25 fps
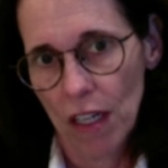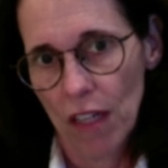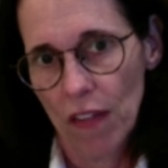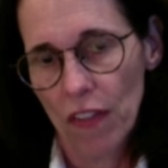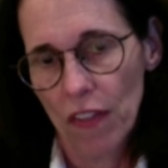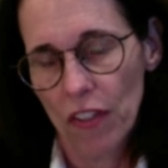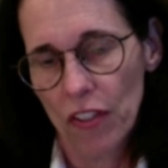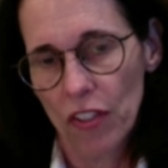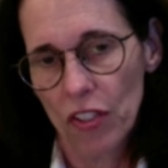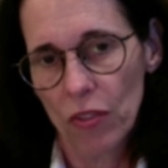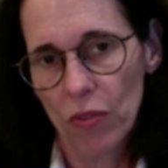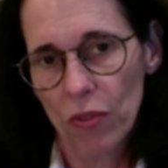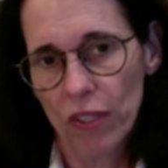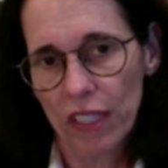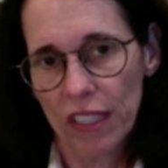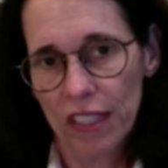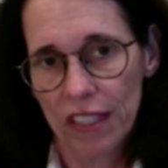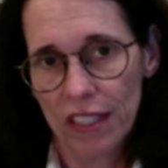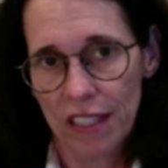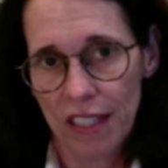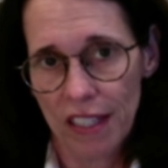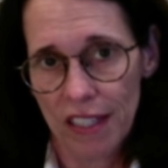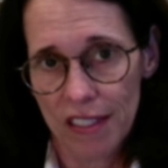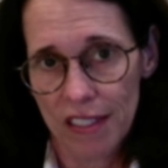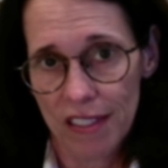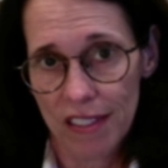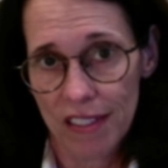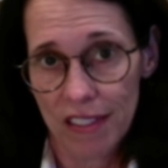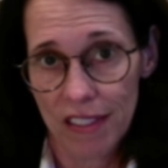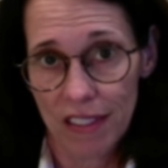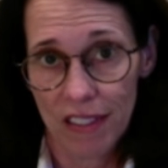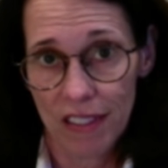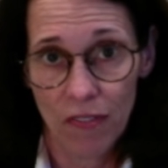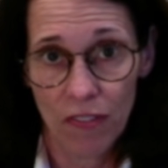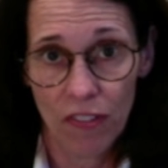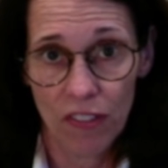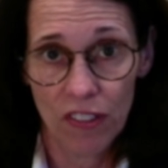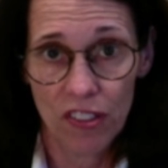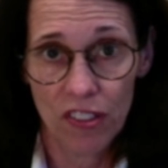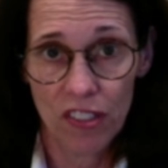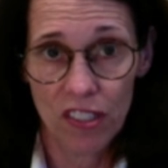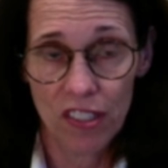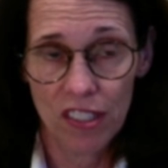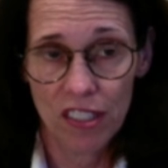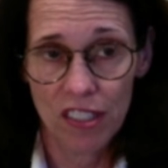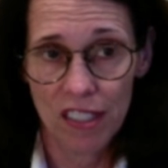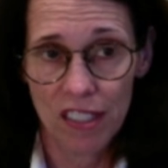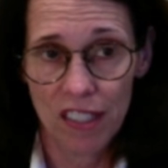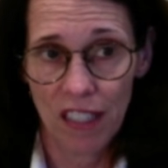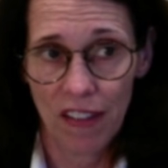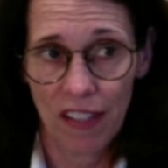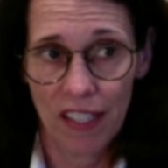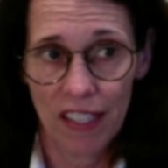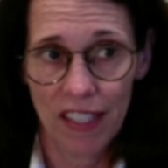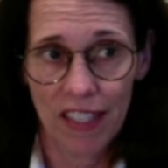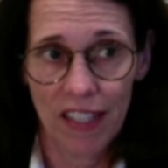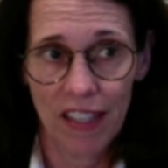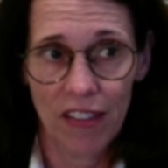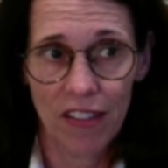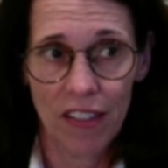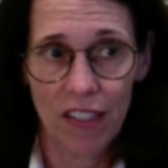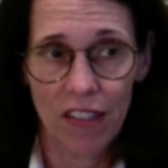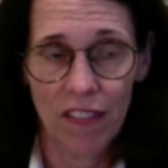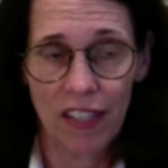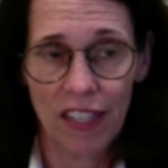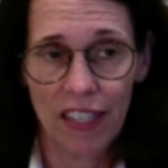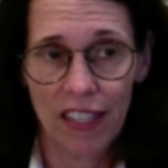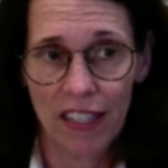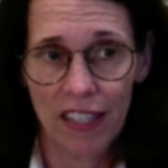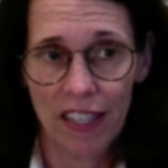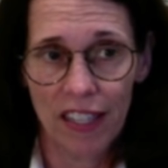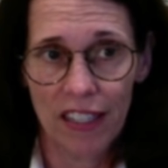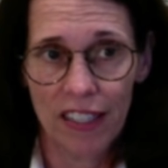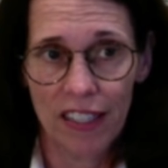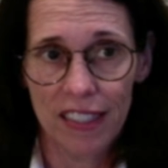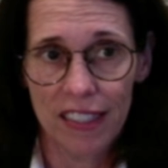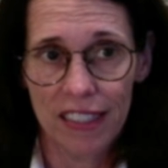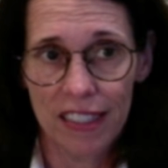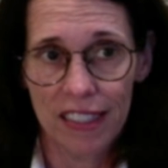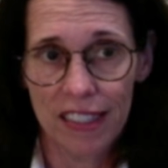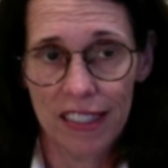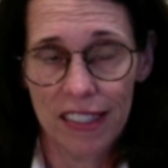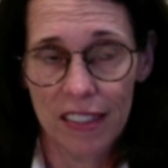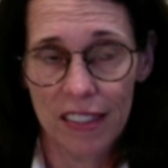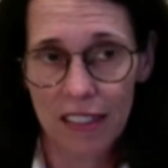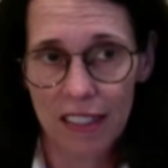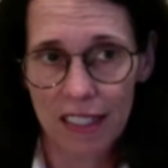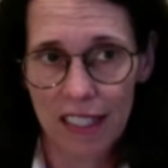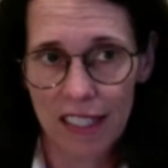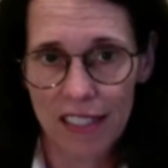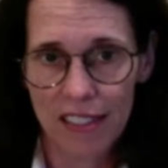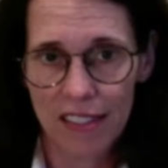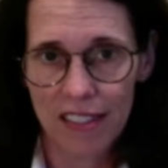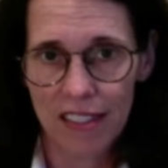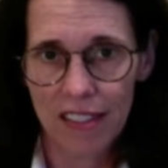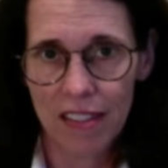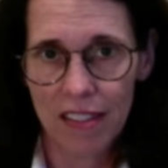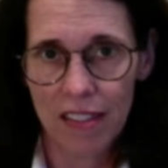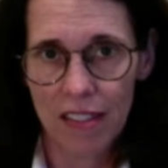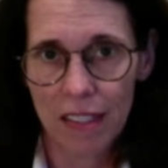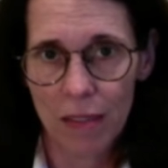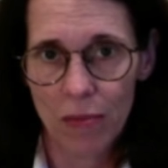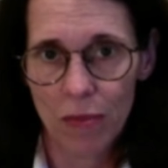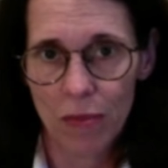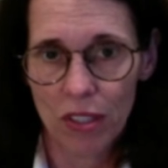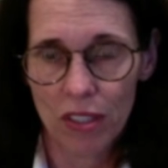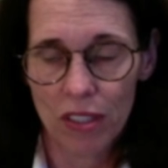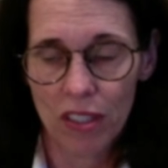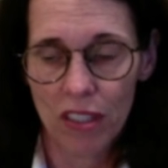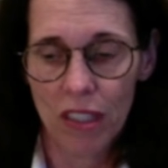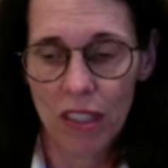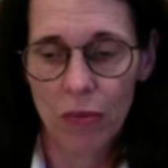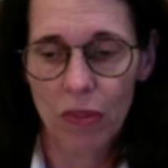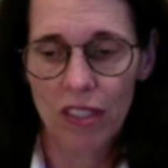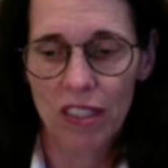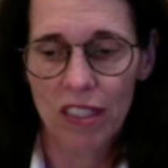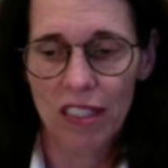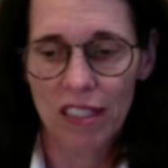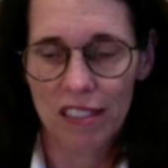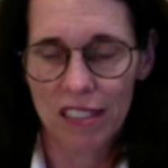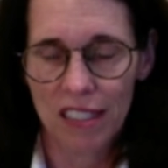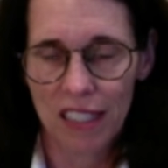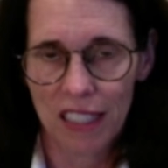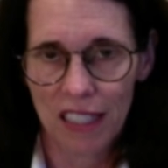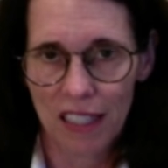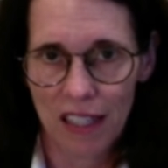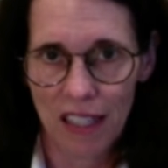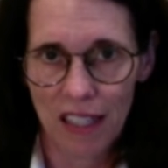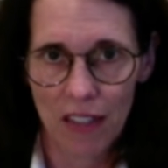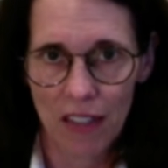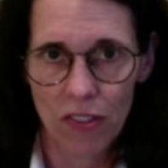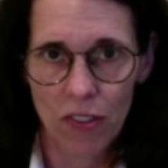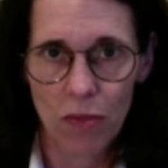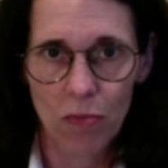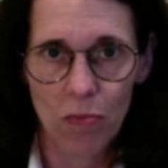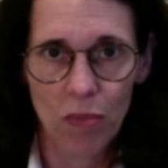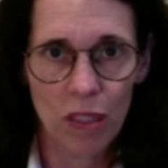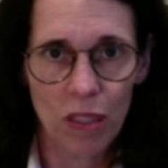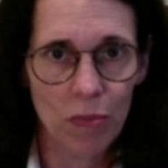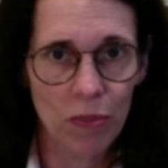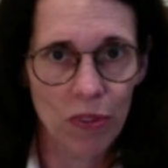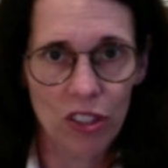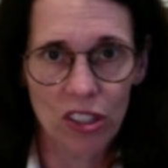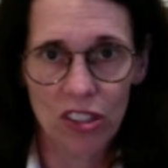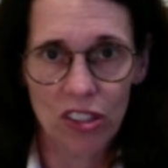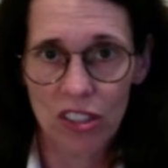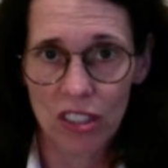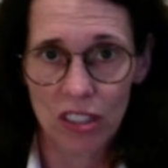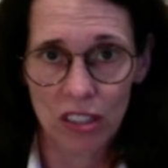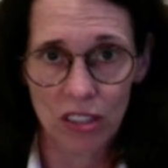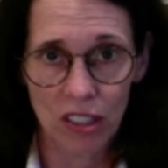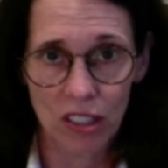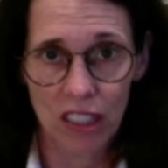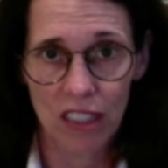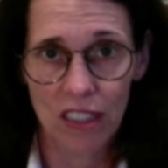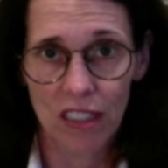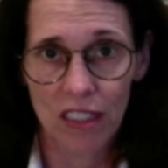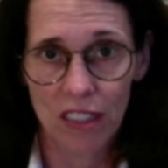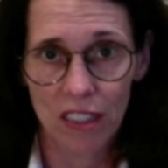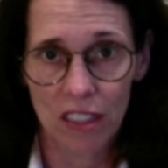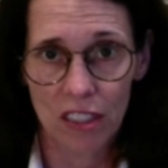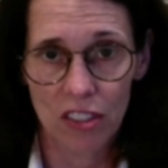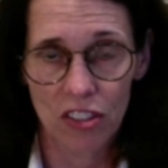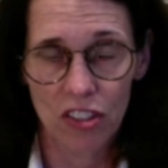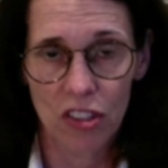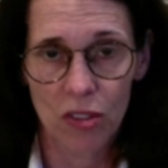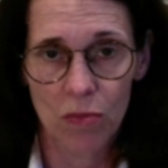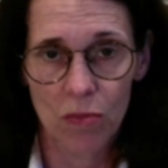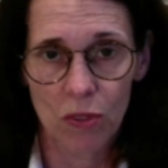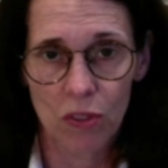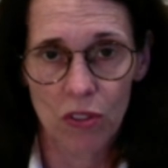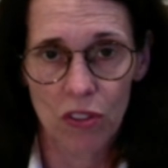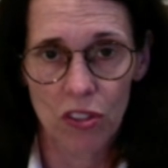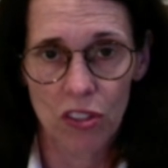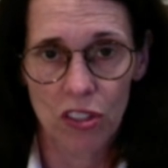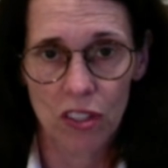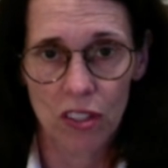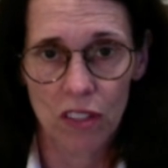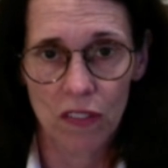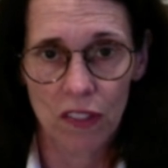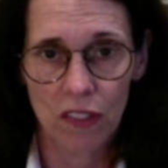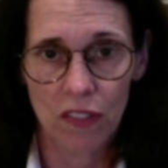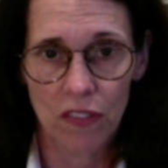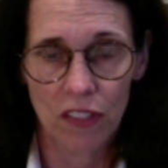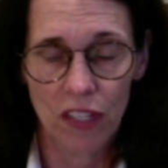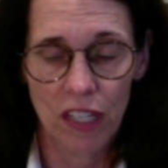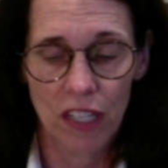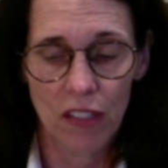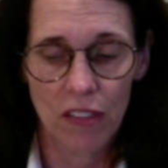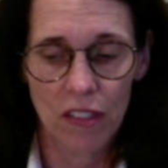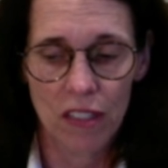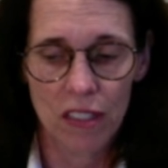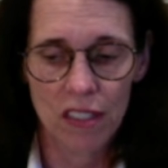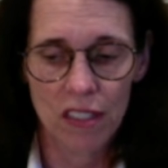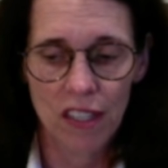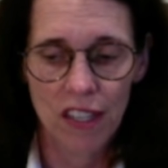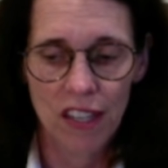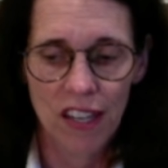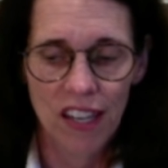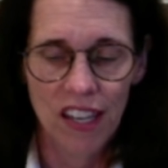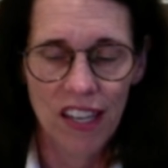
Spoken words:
They're doing tests, for instance, in LA County, they got a test that seems good, and we're testing 1,000 people just to look at the distribution of the virus.